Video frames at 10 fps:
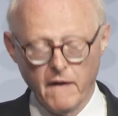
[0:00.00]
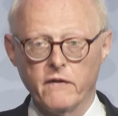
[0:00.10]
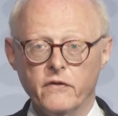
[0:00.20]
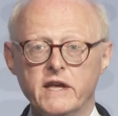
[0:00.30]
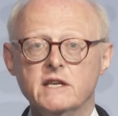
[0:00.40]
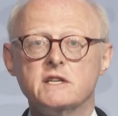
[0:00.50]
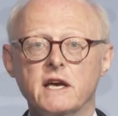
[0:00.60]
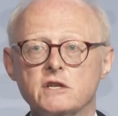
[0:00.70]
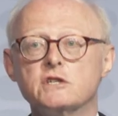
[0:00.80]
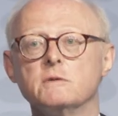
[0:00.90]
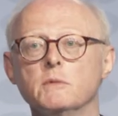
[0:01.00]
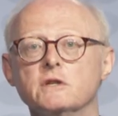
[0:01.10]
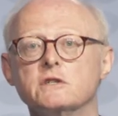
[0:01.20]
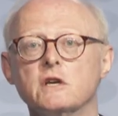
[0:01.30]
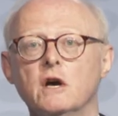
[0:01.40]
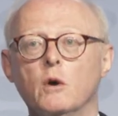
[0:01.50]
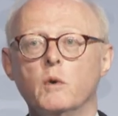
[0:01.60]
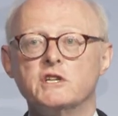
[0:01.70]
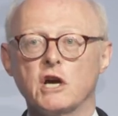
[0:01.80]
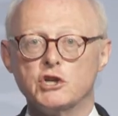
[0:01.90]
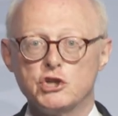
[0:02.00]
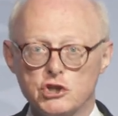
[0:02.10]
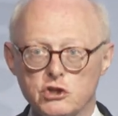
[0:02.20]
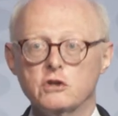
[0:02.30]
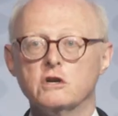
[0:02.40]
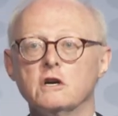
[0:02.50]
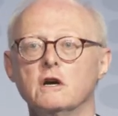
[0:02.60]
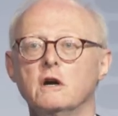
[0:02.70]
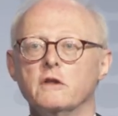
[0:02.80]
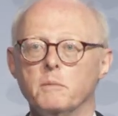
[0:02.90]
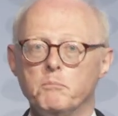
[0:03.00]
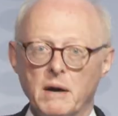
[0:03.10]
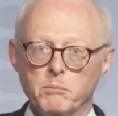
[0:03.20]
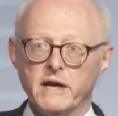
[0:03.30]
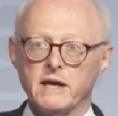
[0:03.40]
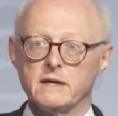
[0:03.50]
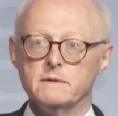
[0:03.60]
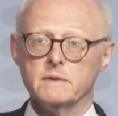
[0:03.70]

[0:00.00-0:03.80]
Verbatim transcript: these instruments, which assure the public,